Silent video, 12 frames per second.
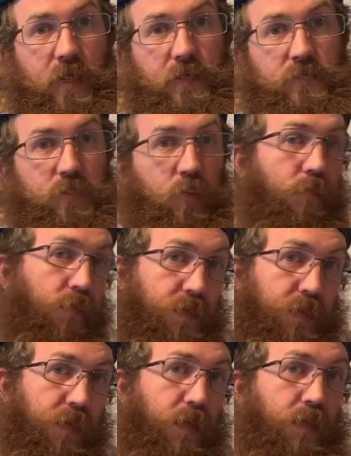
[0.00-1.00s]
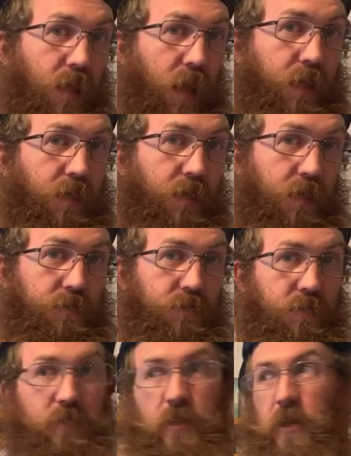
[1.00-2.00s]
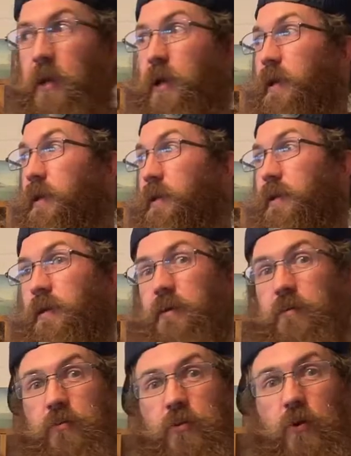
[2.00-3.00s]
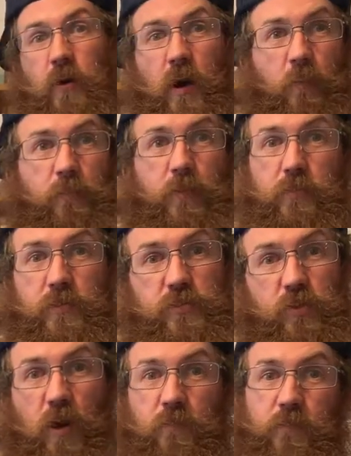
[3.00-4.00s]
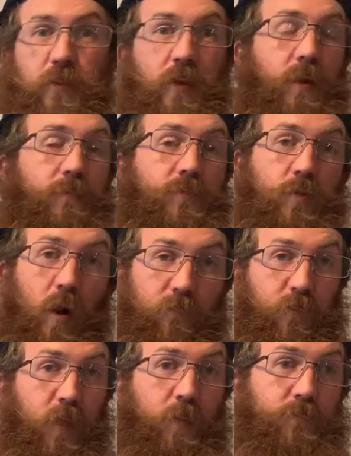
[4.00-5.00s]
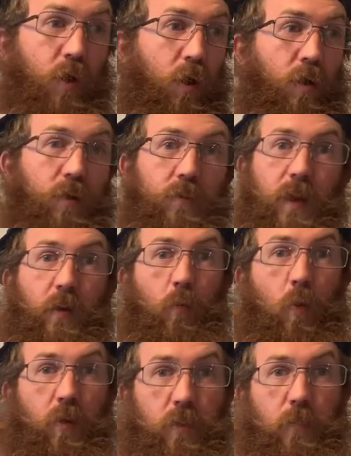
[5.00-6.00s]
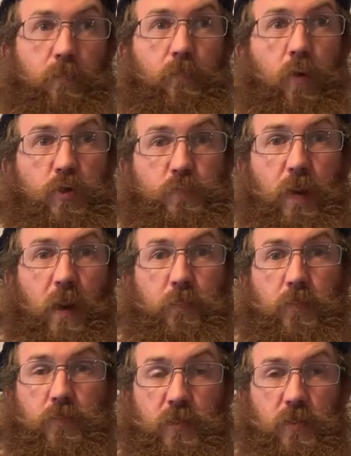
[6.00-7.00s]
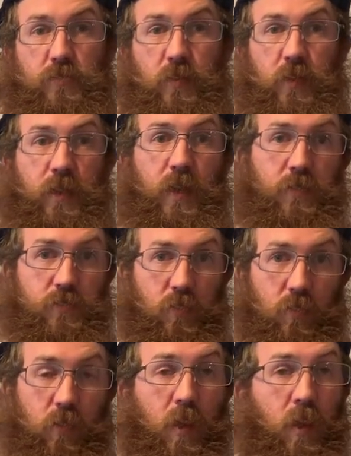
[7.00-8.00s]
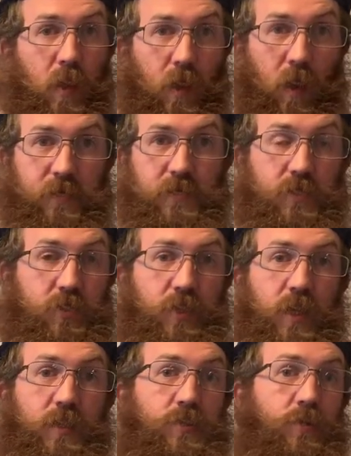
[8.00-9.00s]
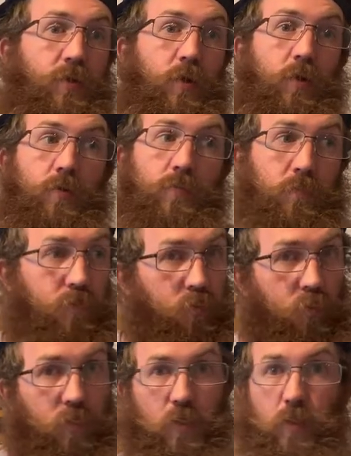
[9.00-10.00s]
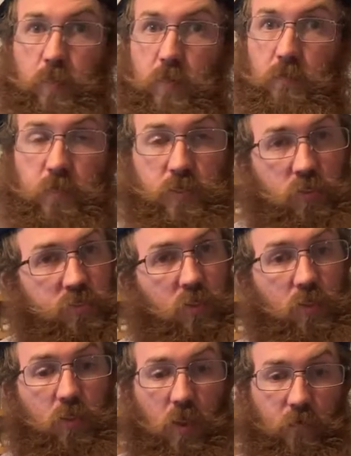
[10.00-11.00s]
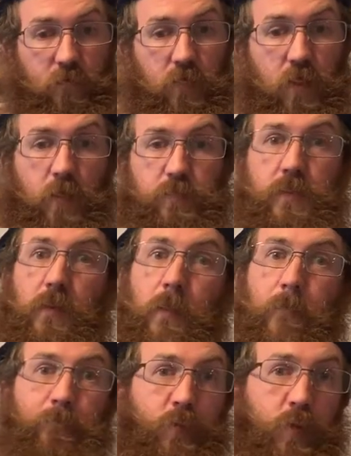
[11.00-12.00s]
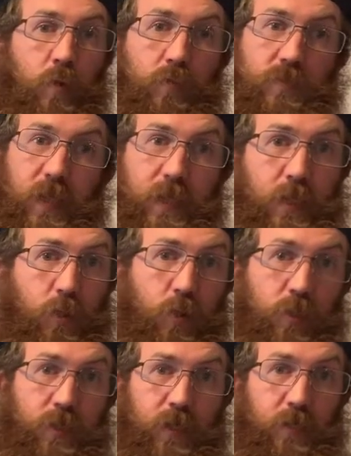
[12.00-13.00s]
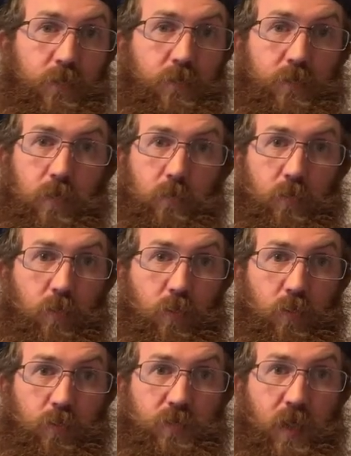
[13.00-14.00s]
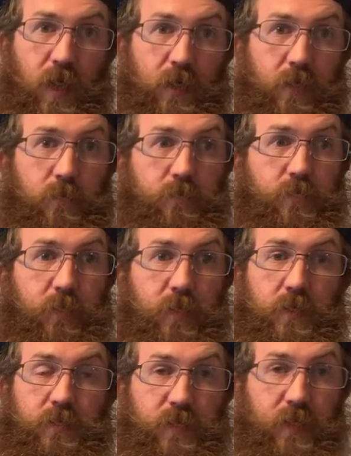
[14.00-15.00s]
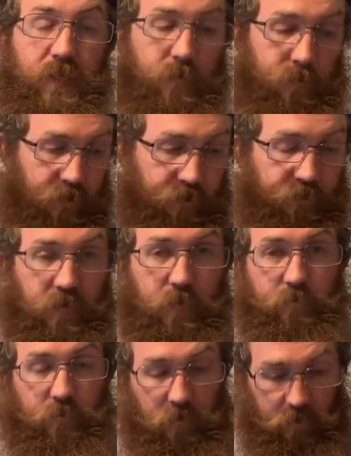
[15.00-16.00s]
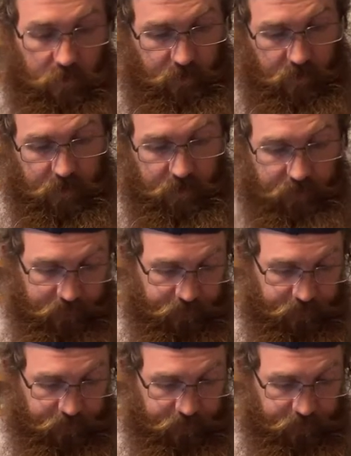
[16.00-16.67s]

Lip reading: Casey over at the Carolina Hustler. He, you know, helped me with these golf clubs. Golf clubs are like one of the most popular things right now, so I suggest, you know, doing a little bit of research on golf clubs, you know, taking a look at some of those items because they can be flipped for good money.